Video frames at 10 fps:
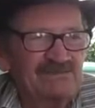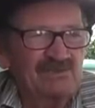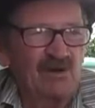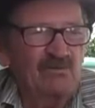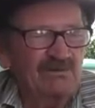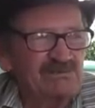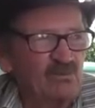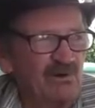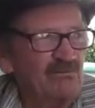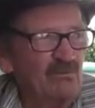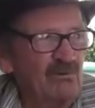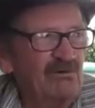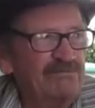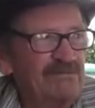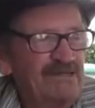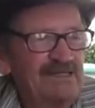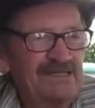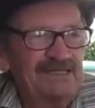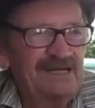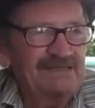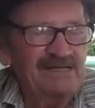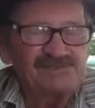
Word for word: sold as one wolf and I got